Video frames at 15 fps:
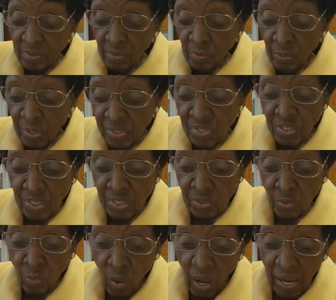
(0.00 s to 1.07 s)
The question
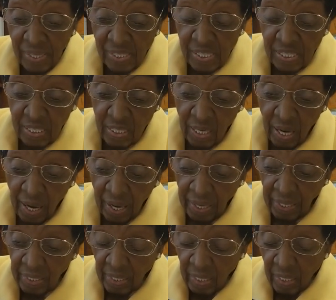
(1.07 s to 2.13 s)
is, why did
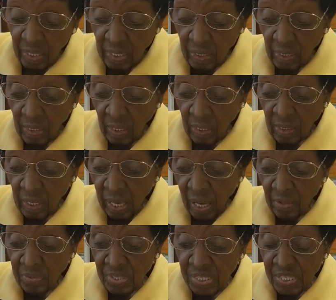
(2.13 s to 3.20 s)
I
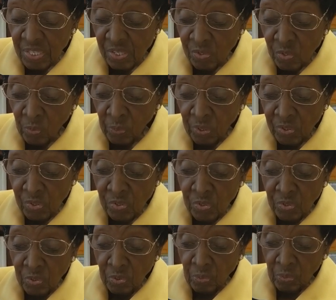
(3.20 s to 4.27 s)
allow this situation
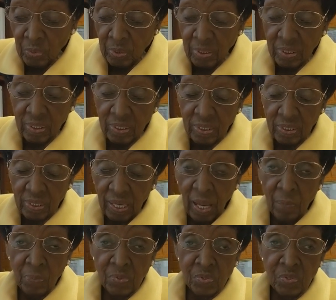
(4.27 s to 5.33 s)
to
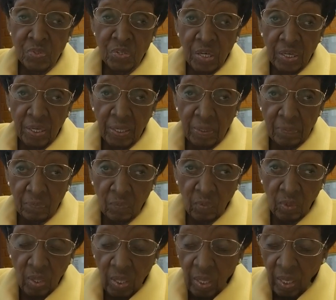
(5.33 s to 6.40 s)
happen today?
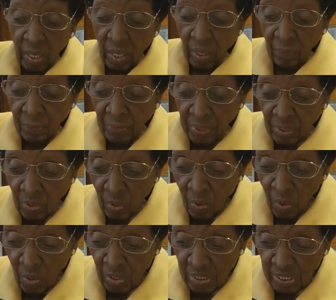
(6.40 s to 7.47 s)

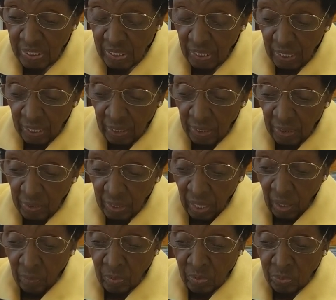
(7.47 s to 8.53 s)
Because
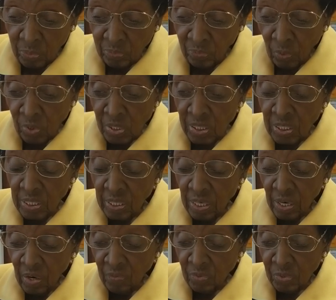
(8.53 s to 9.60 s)
I was fortunate
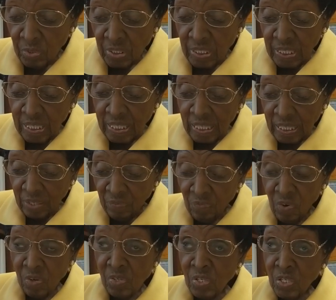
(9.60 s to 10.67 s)
enough to see the
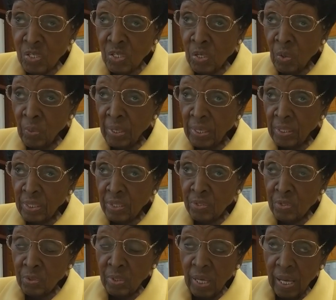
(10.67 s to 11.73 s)
first showing that
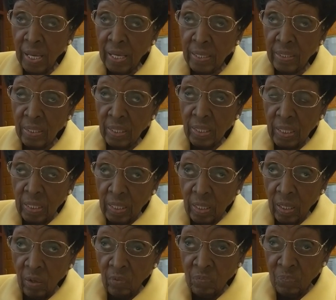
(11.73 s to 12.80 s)
you had
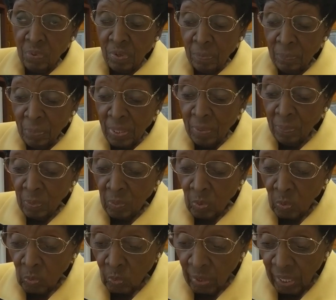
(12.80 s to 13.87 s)
of people
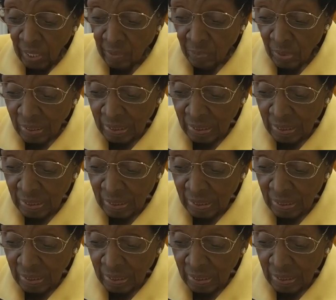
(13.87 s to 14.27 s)
who had